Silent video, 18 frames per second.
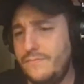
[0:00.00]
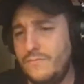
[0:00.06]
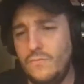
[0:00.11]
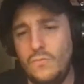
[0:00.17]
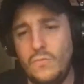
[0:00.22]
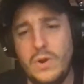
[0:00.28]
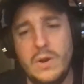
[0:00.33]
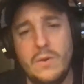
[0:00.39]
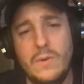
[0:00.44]

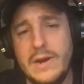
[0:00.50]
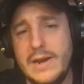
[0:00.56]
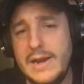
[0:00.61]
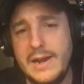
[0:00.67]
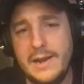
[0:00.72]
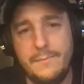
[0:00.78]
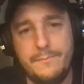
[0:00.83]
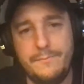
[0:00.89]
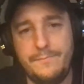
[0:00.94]
We need
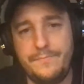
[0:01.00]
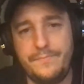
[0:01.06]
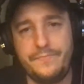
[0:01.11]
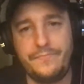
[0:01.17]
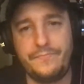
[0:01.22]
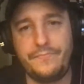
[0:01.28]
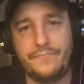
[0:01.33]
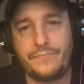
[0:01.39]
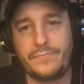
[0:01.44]
it.
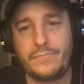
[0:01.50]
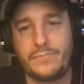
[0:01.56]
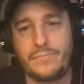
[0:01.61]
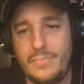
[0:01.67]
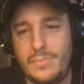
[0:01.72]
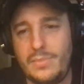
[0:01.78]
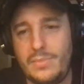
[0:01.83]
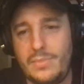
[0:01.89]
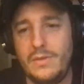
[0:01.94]

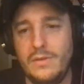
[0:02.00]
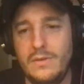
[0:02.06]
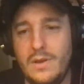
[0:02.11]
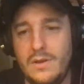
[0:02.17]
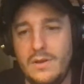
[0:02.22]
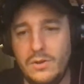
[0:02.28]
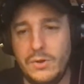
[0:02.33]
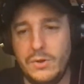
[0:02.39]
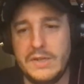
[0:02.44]

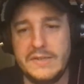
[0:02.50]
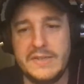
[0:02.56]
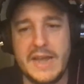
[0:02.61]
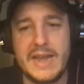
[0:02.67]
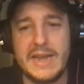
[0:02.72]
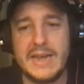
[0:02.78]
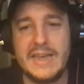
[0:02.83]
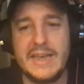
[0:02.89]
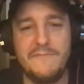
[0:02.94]
Luke is
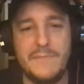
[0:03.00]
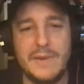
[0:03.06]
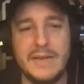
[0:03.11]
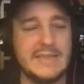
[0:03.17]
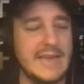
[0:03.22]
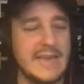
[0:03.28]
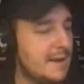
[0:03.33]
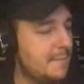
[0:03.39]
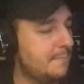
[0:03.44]
saying, give
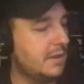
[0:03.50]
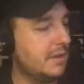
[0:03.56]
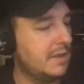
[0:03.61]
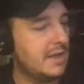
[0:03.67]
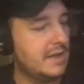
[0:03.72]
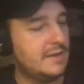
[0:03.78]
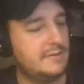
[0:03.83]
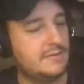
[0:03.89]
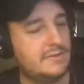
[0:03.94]
me Tenet,
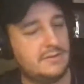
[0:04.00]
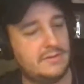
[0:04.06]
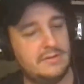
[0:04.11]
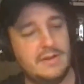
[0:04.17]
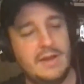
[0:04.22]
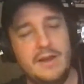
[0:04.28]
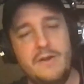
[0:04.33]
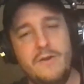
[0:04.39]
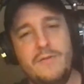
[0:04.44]

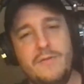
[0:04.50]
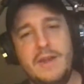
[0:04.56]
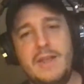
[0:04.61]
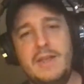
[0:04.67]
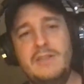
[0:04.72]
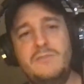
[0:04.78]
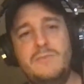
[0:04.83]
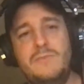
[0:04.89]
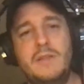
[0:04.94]
please. I know
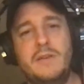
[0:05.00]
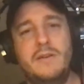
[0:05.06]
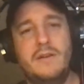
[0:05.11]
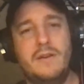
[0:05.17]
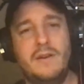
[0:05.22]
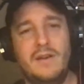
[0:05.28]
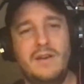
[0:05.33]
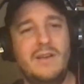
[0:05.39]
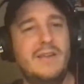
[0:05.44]
that he's
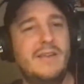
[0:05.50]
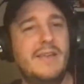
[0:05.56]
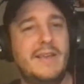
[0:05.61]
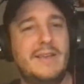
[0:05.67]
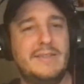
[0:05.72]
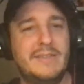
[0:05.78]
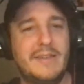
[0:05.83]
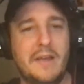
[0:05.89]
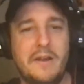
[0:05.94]
been
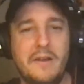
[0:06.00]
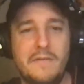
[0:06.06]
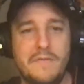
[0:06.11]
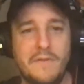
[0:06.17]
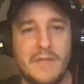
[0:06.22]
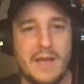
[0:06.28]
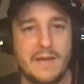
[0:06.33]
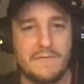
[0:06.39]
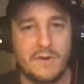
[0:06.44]

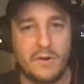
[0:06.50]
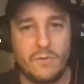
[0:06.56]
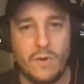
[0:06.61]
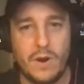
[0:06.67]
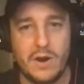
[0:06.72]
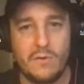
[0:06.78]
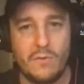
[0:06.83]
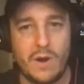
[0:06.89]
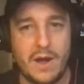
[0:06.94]
excited for that for
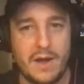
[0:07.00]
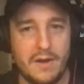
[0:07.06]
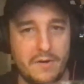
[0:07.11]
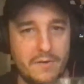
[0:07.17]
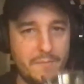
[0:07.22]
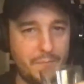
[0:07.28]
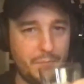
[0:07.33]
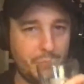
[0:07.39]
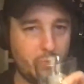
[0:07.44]
quite a
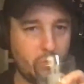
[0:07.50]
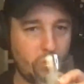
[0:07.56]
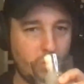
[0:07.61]
while.